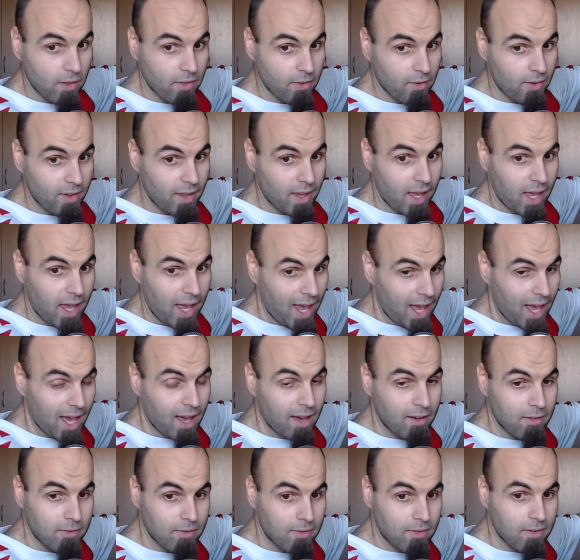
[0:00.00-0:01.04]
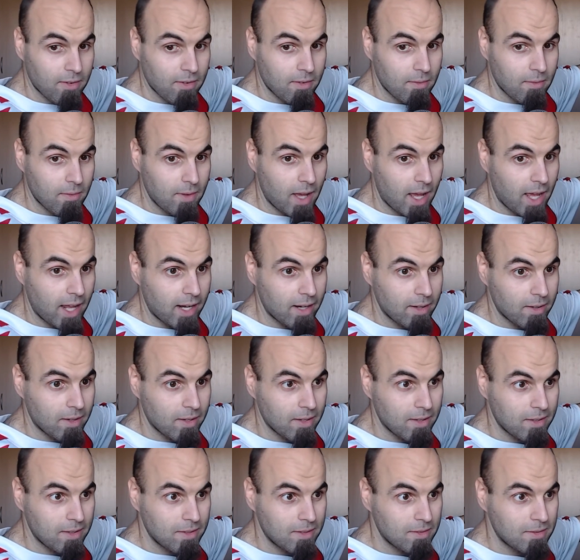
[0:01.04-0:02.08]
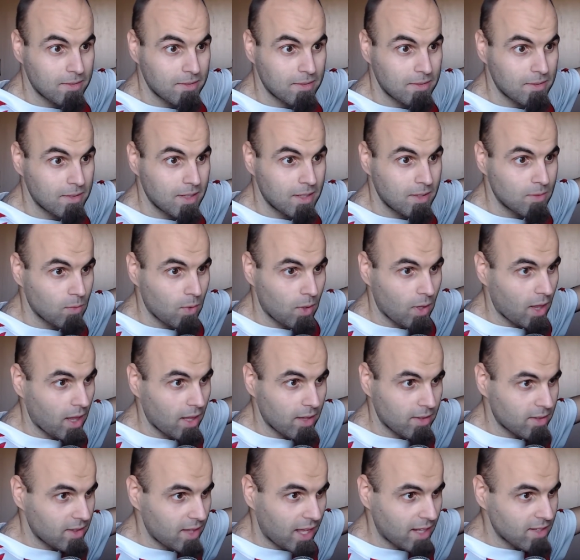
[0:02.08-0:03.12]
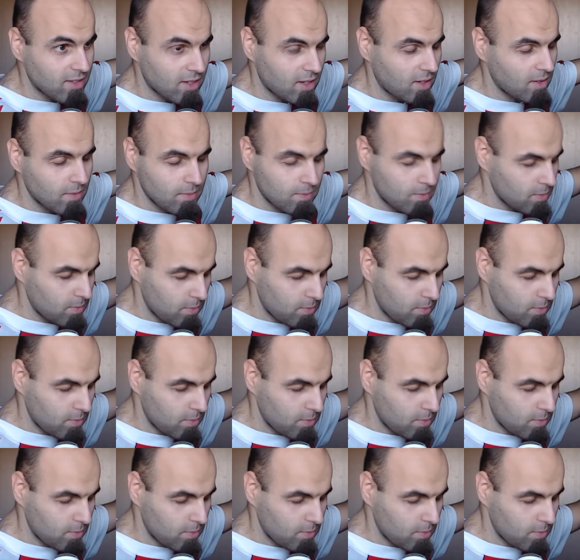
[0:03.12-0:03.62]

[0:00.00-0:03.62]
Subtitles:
and a half, and well, that's it.